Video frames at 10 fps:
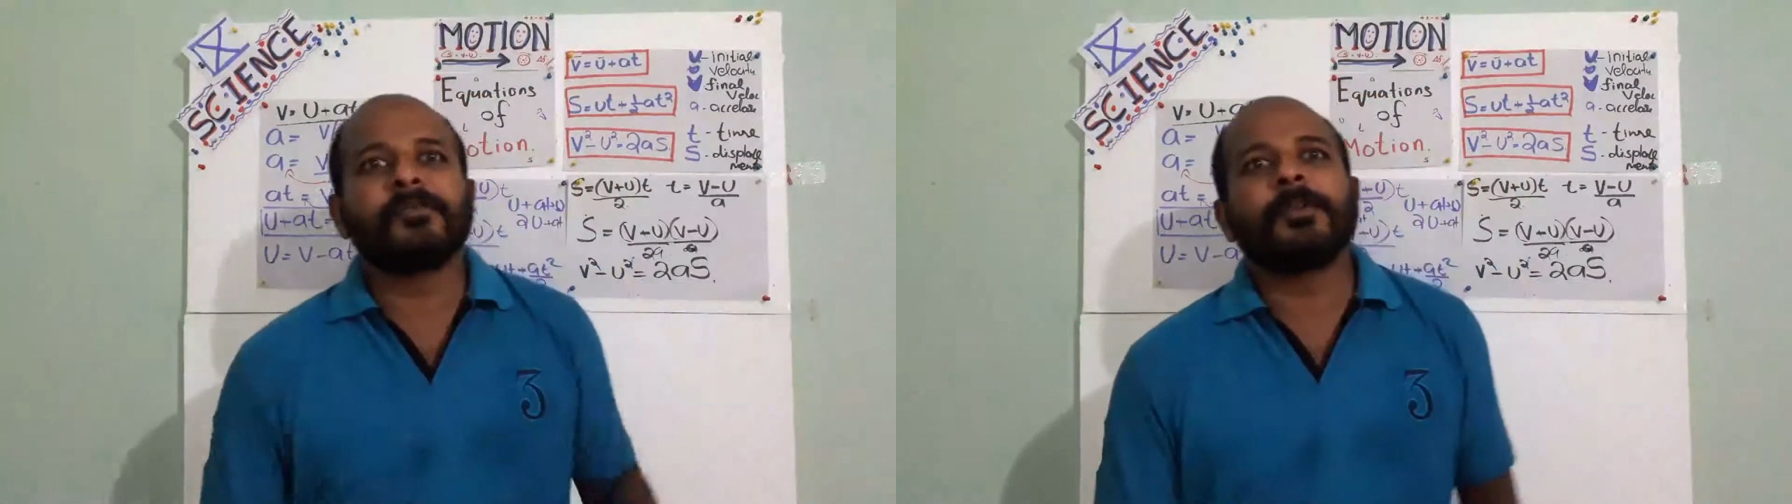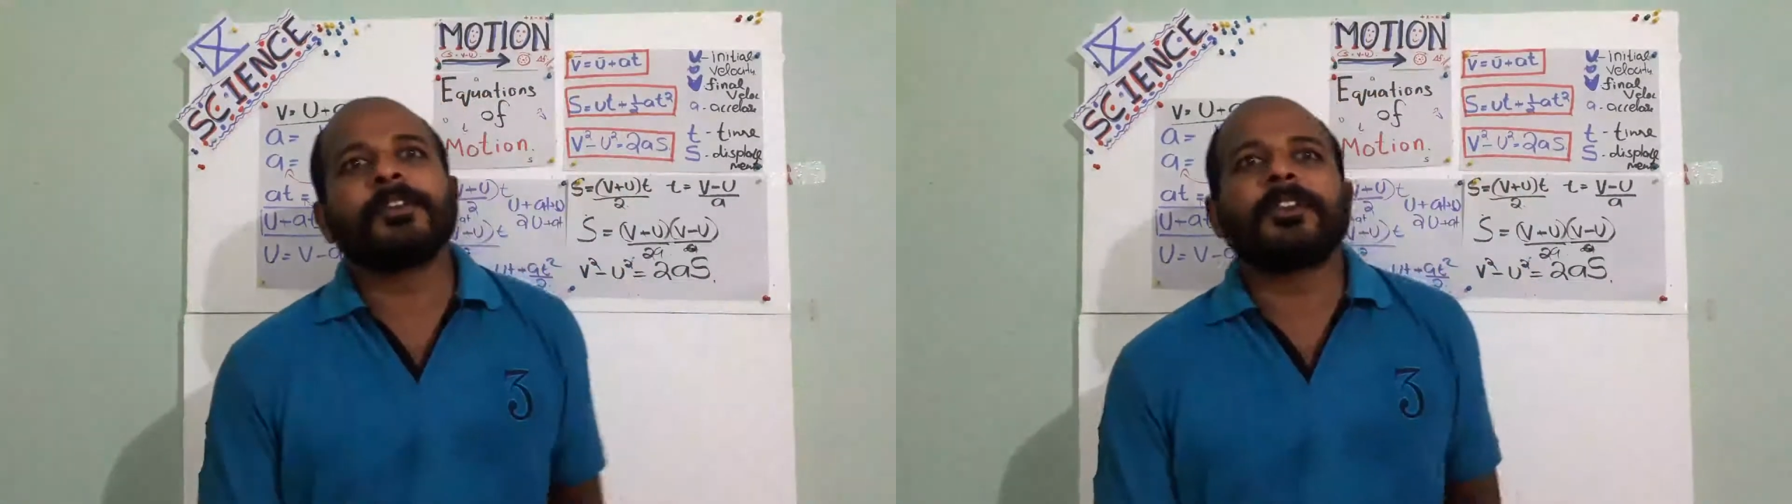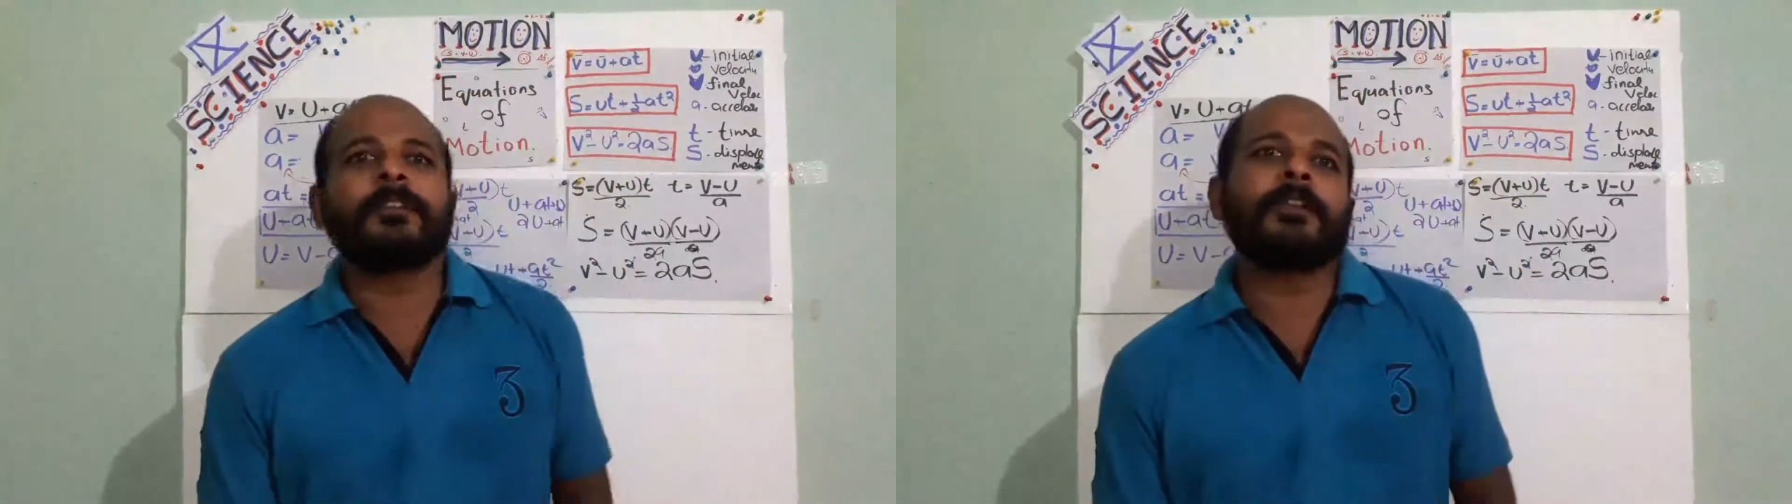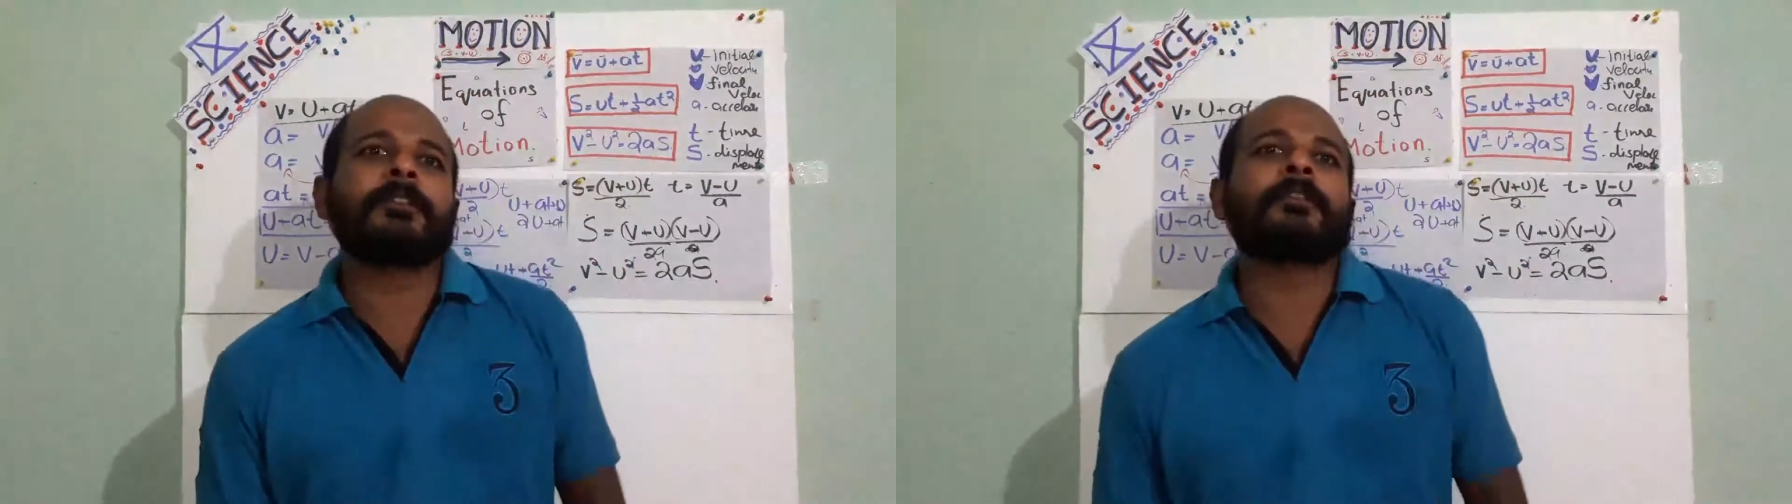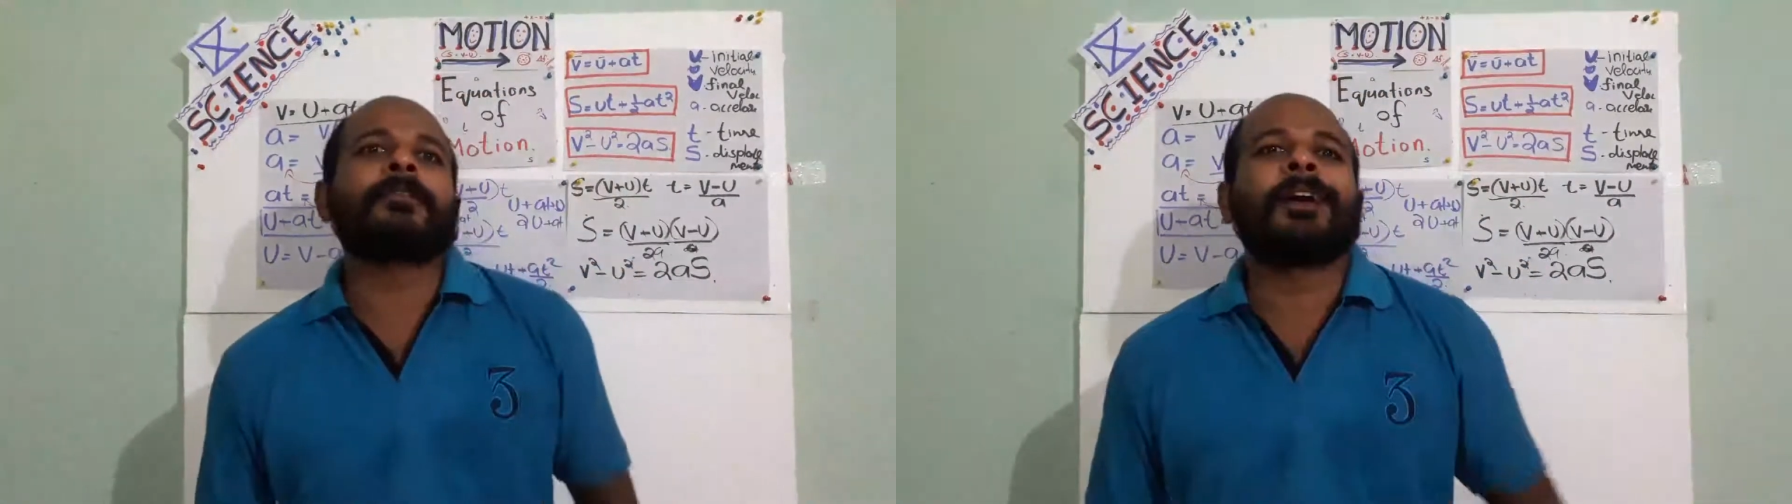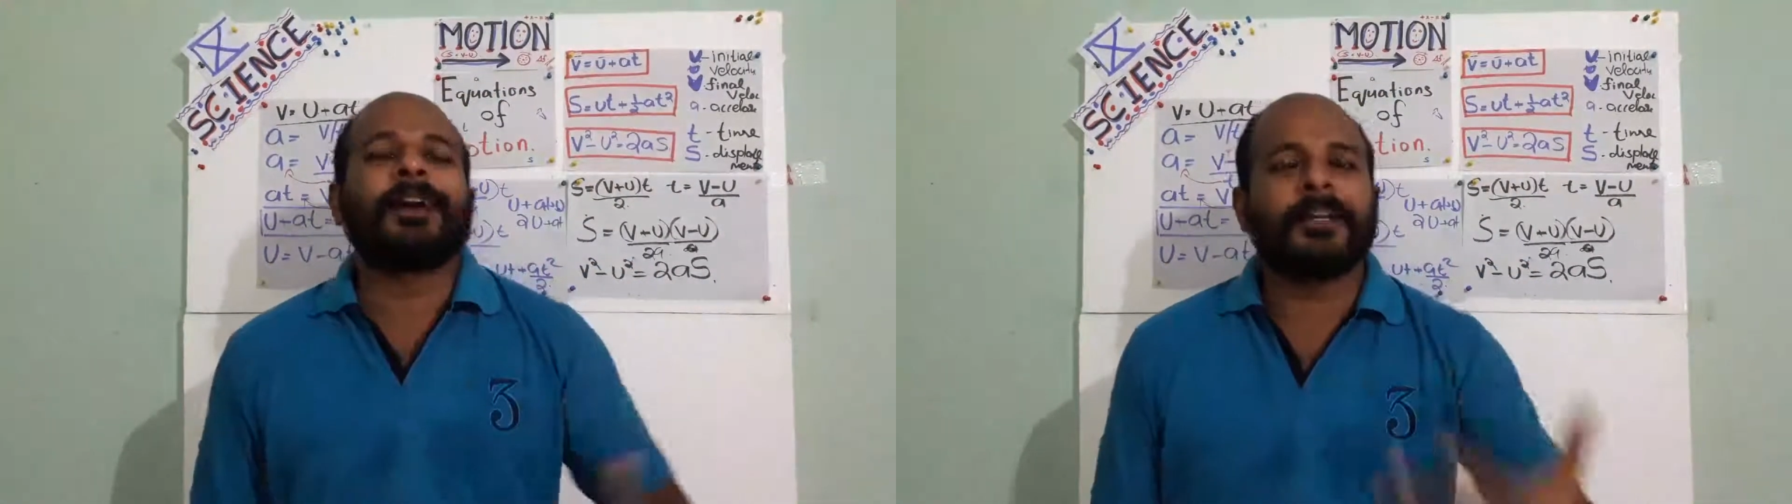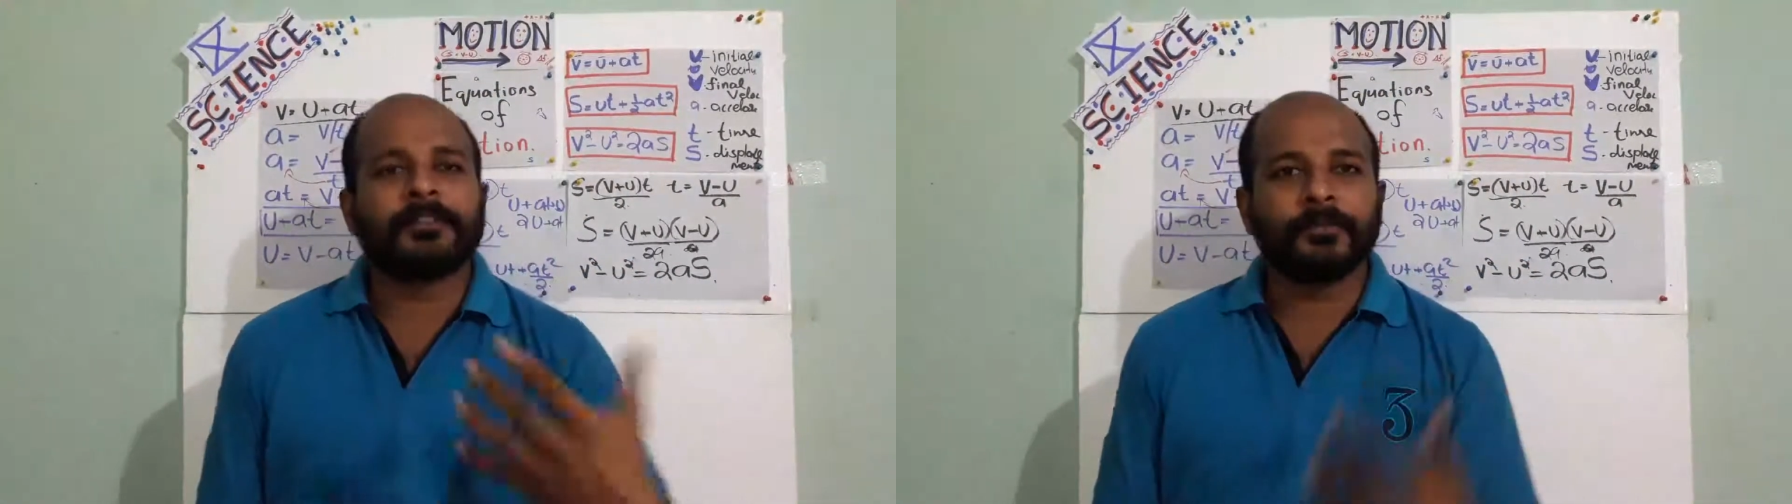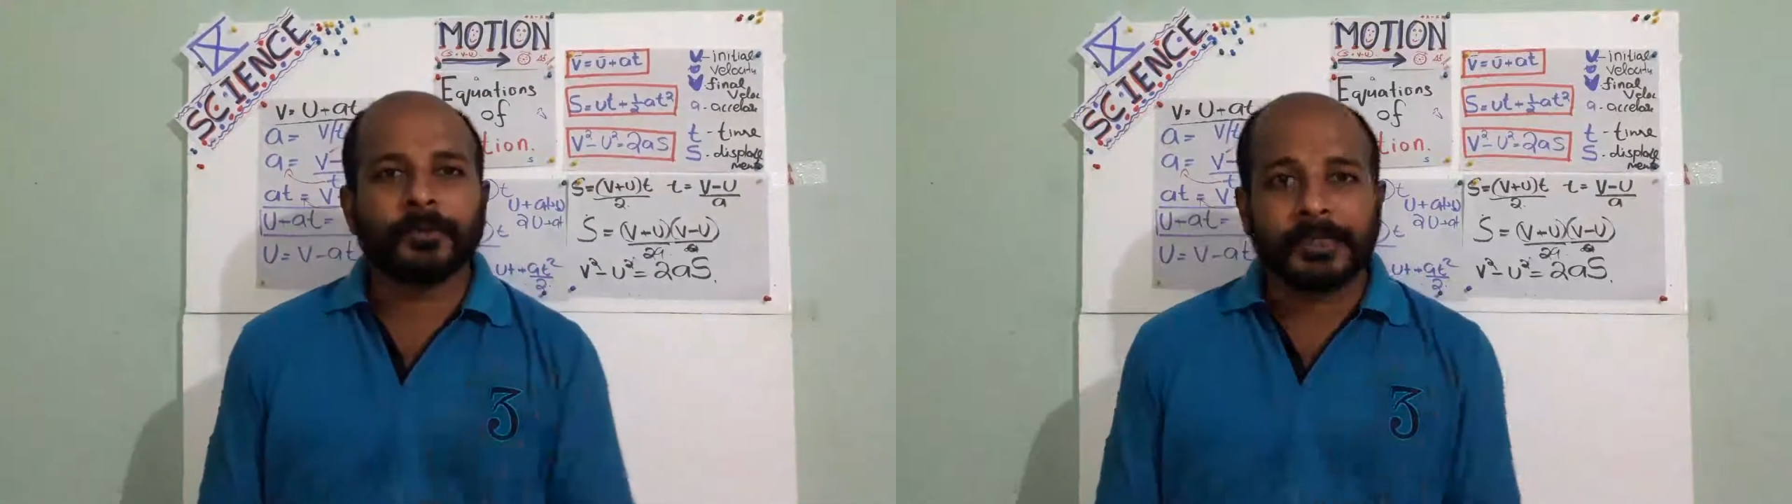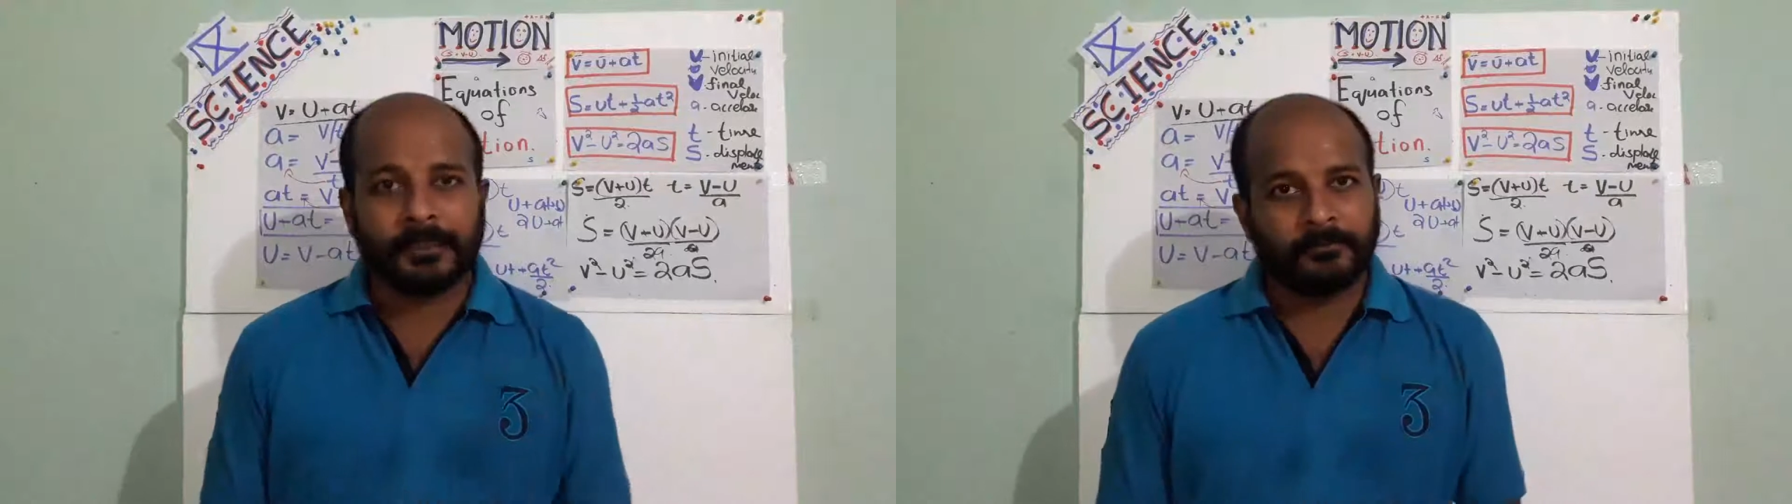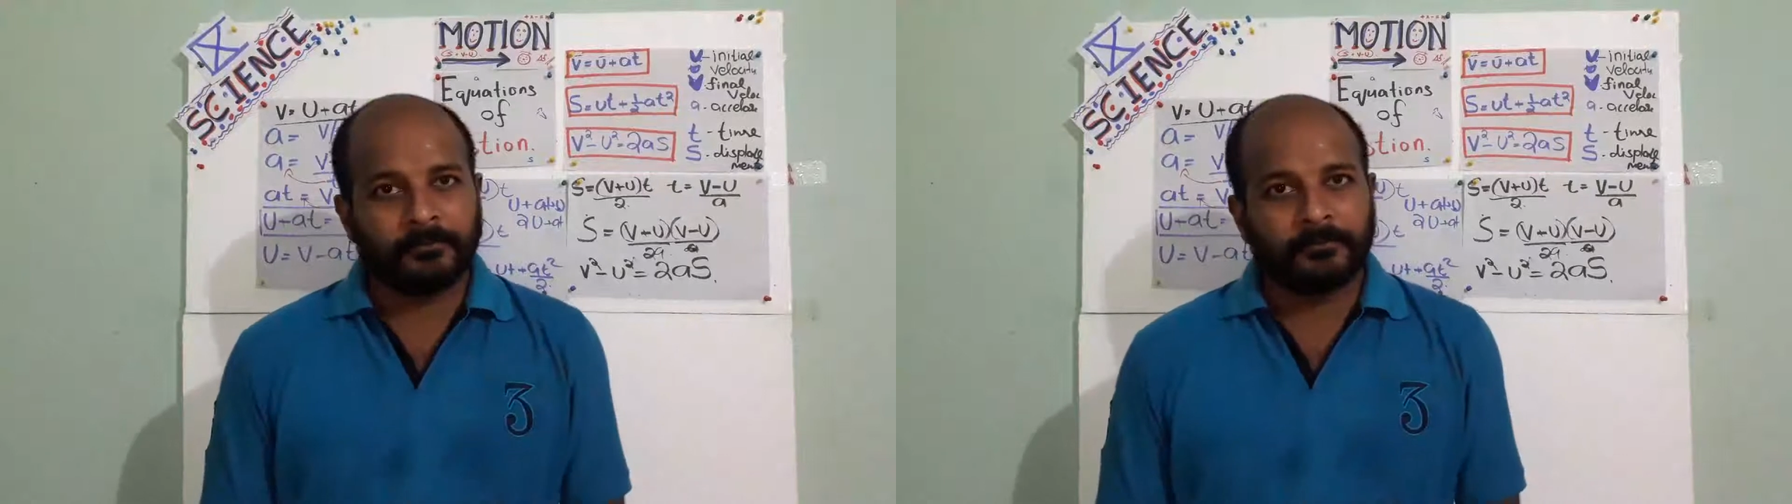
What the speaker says: being given as free.